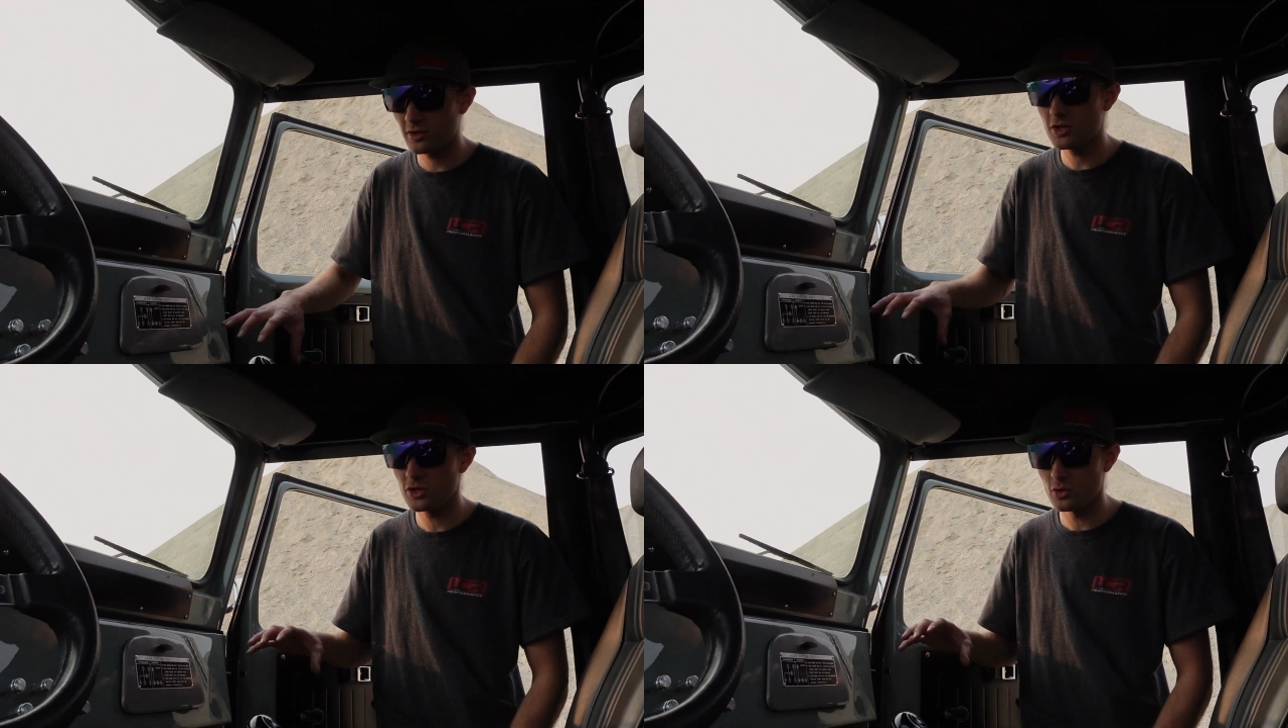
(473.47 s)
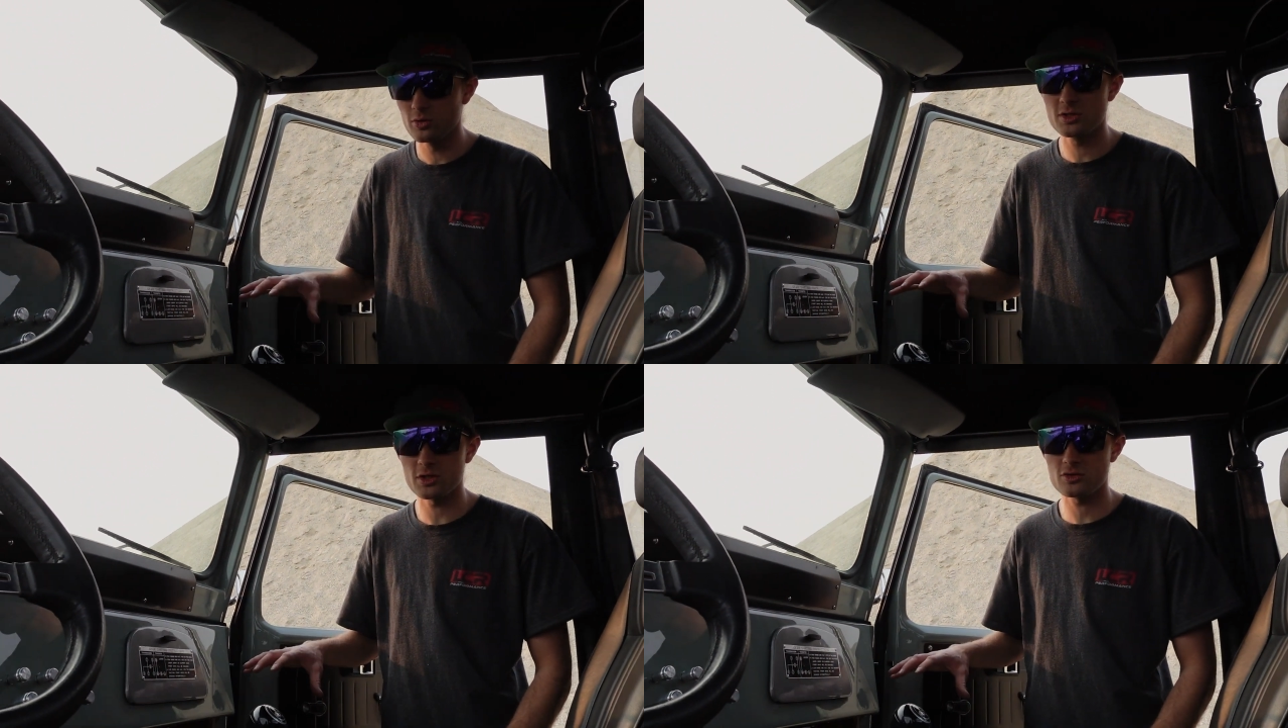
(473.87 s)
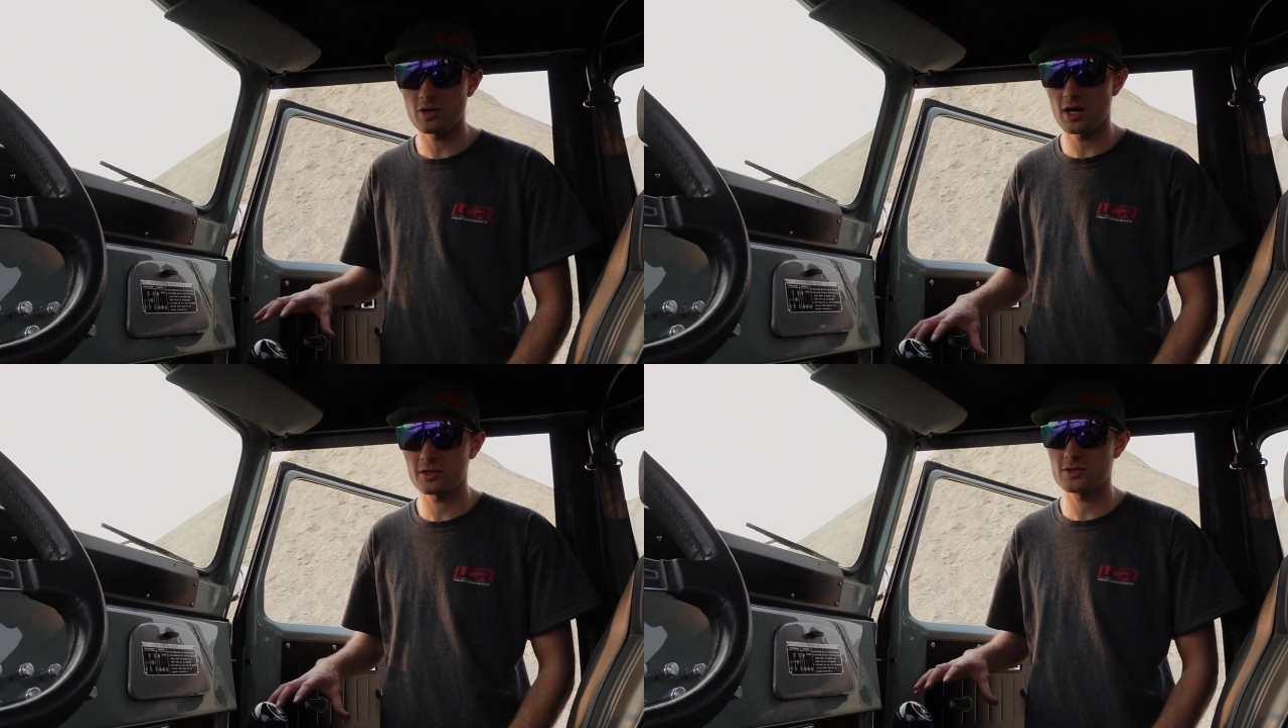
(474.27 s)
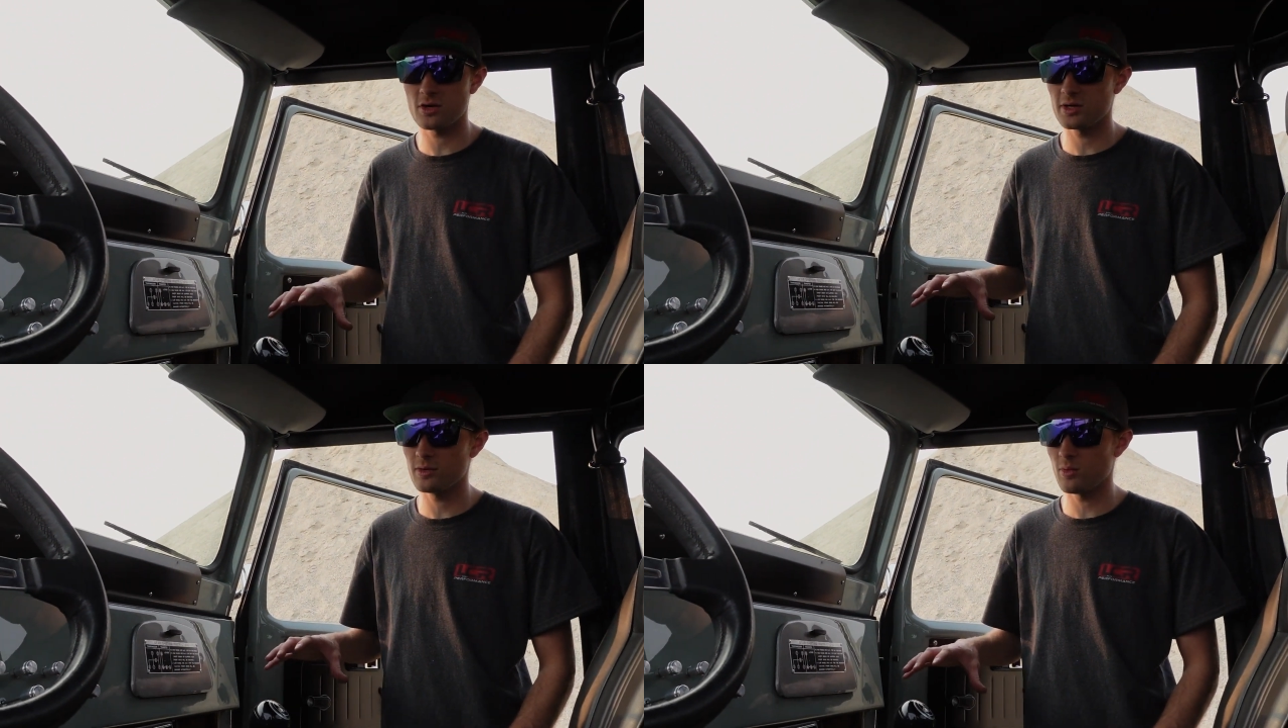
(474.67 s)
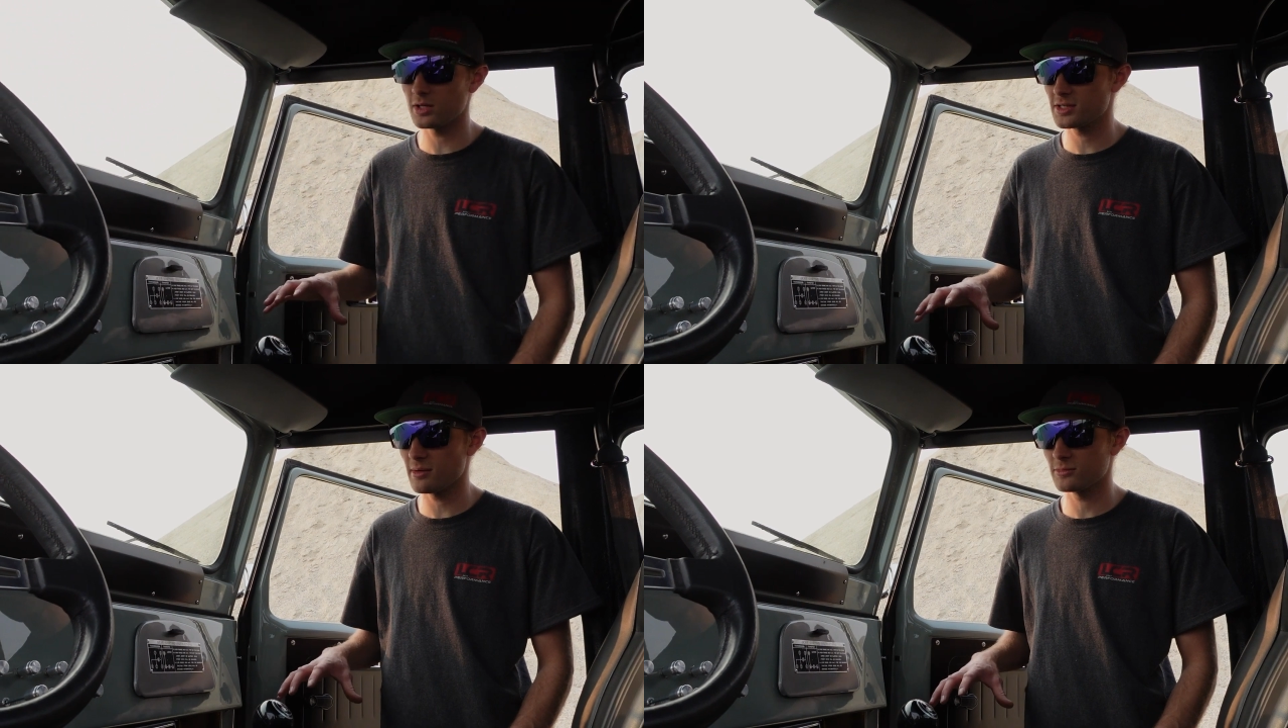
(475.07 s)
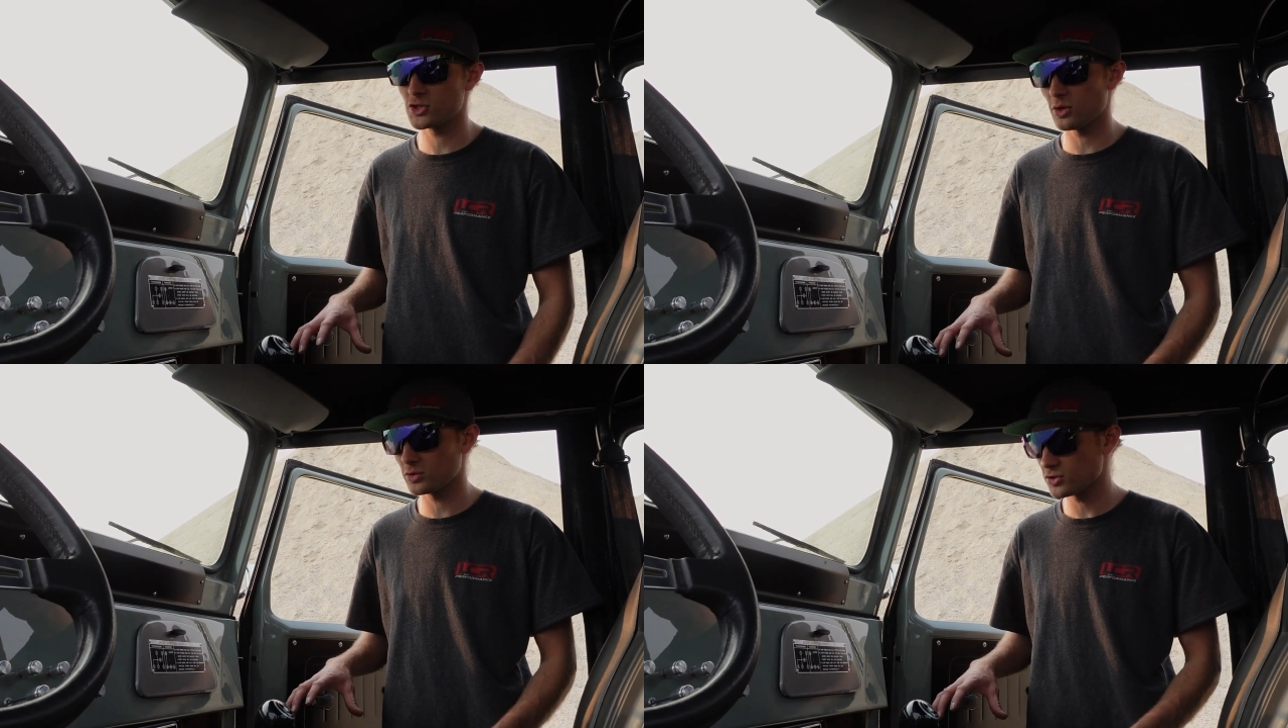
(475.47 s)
to use this truck, so he didn't want something show